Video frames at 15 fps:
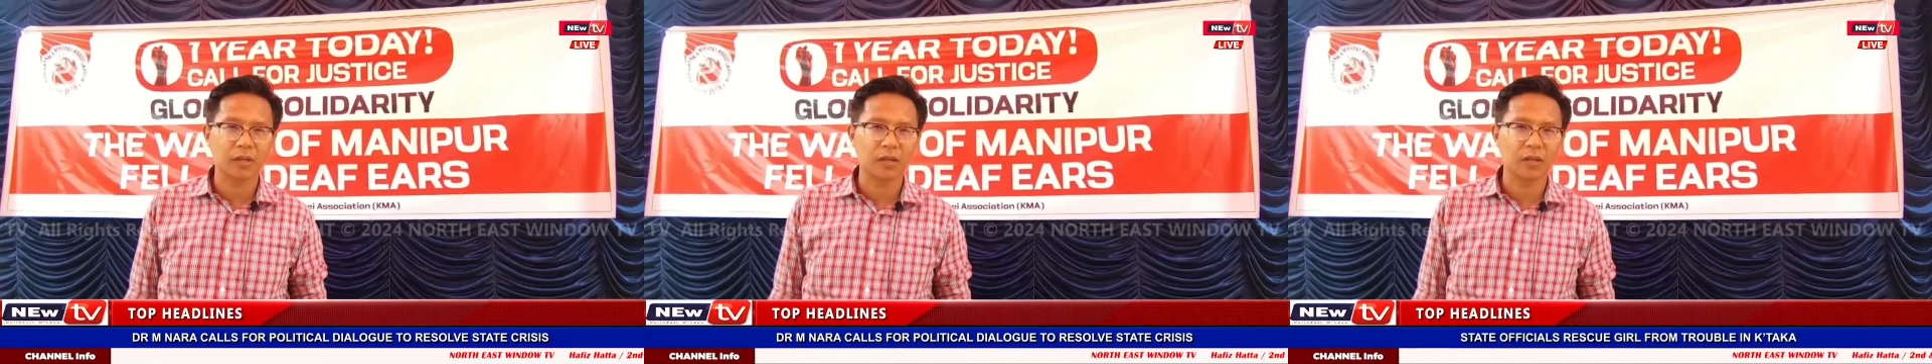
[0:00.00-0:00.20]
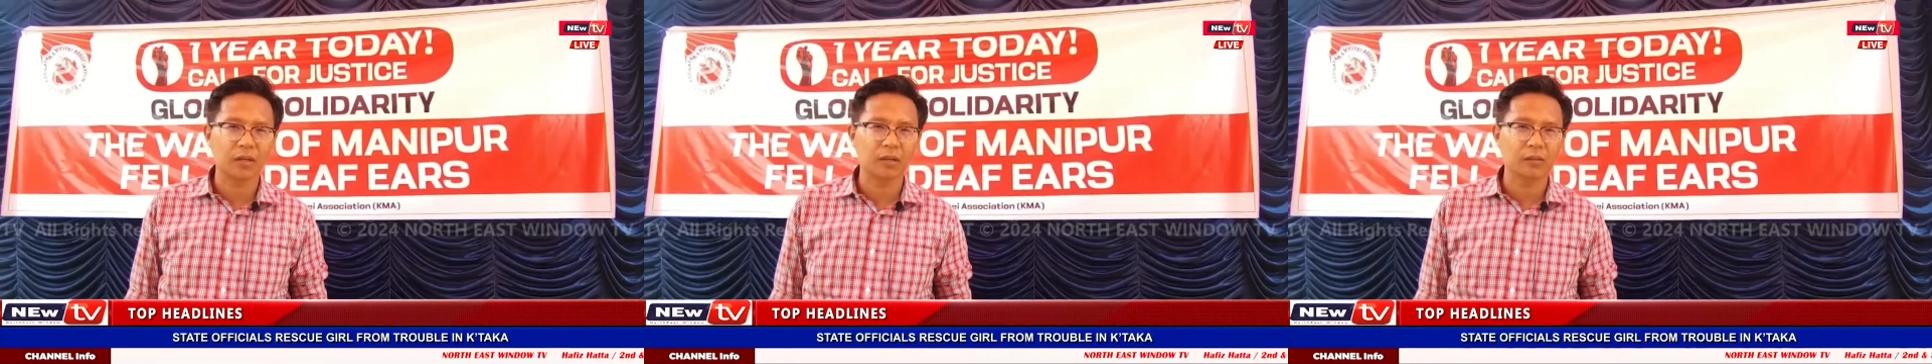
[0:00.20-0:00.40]

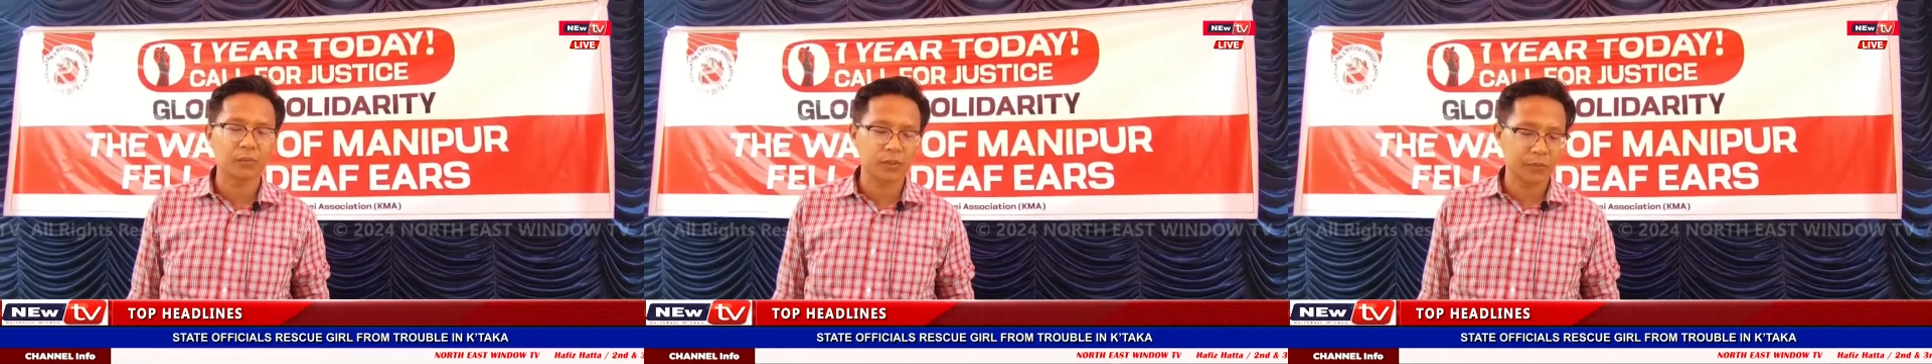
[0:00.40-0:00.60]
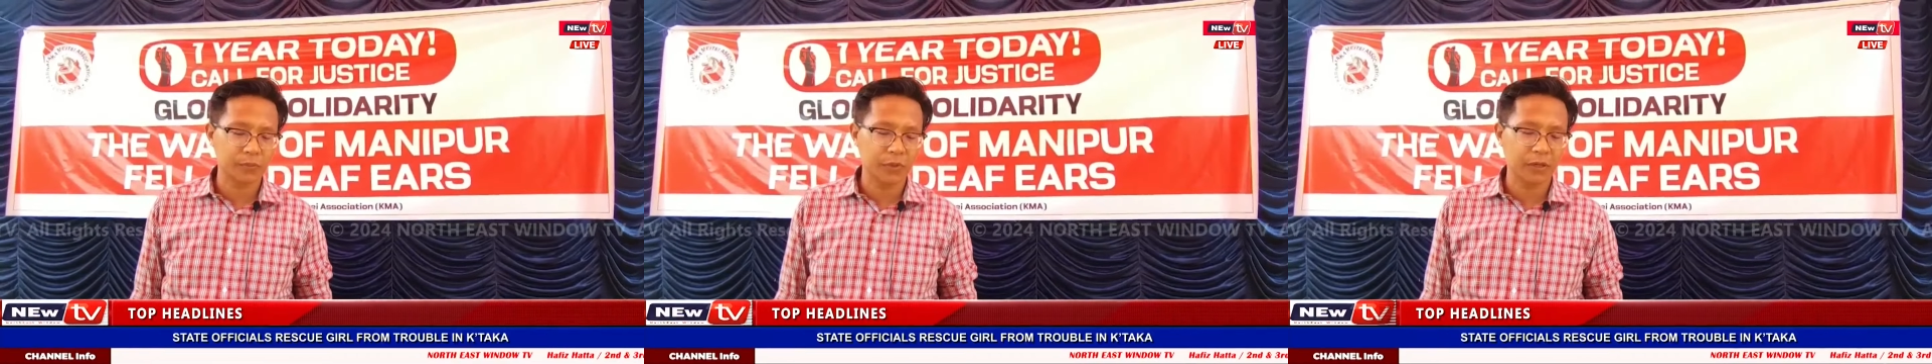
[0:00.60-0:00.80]
struggles
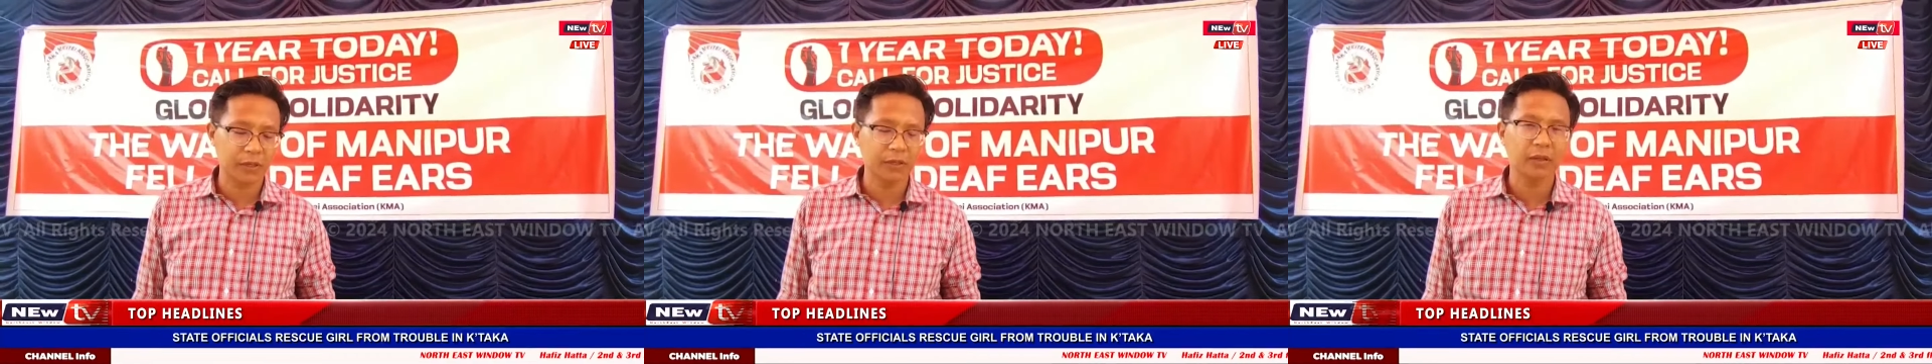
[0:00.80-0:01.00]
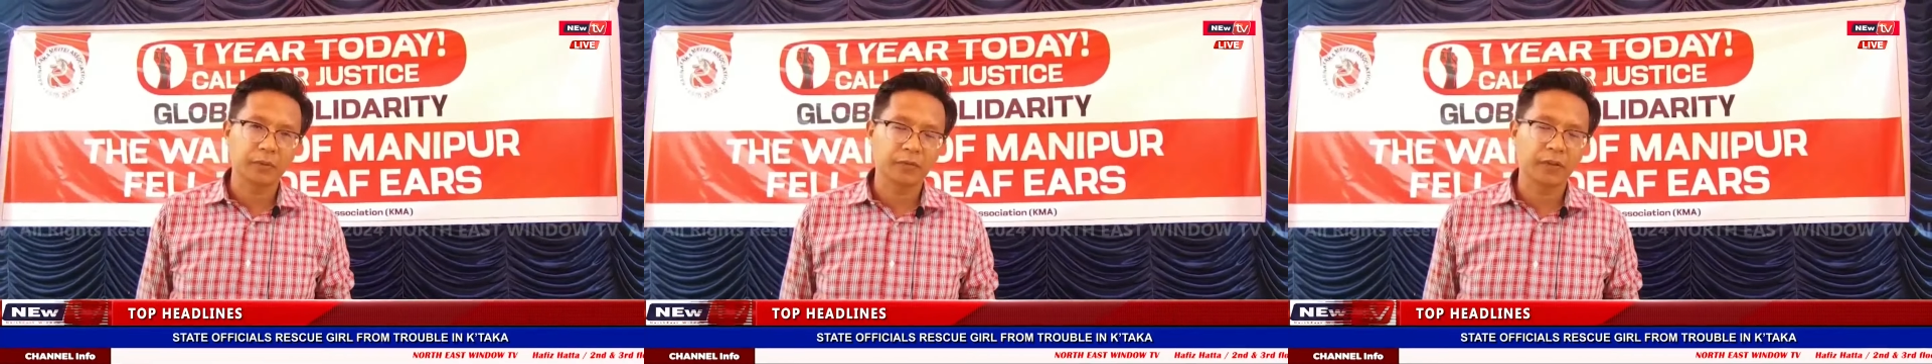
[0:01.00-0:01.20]
which
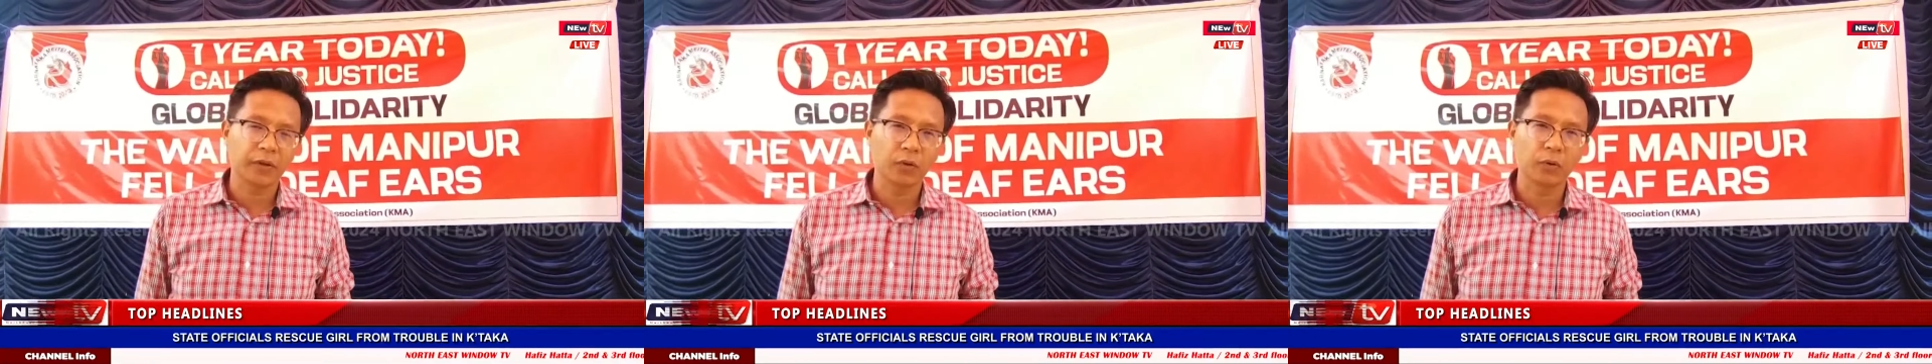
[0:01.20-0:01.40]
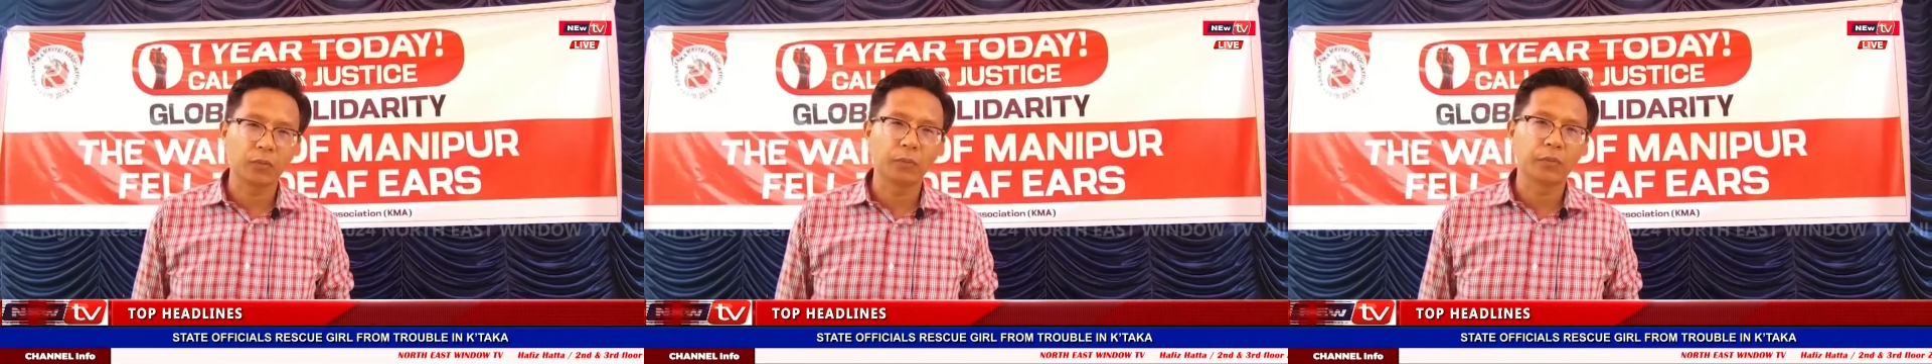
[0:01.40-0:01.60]
my
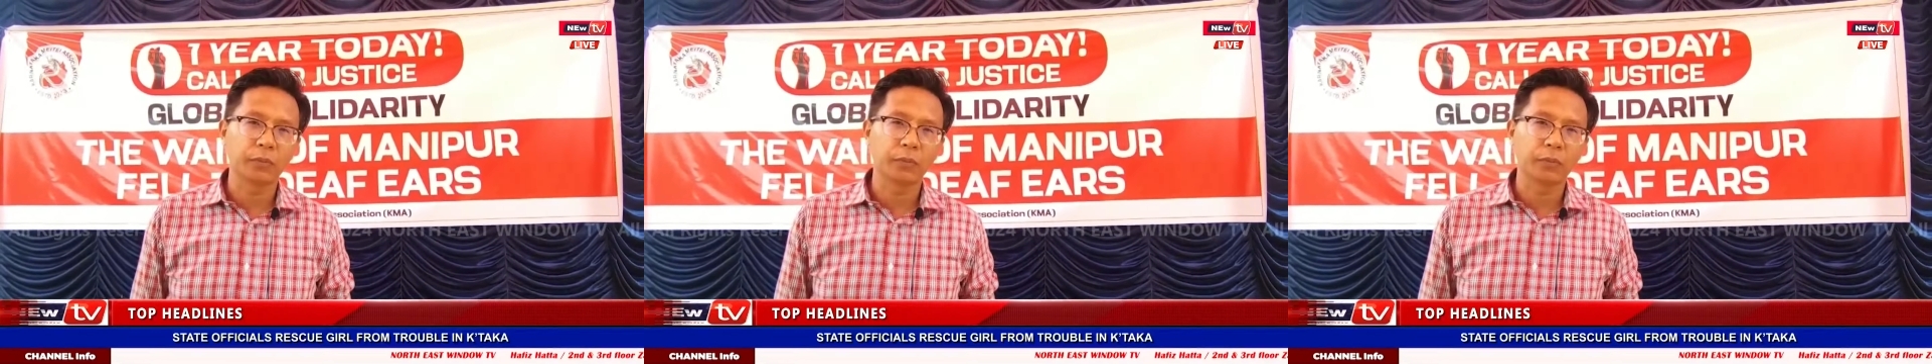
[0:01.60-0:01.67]
fellow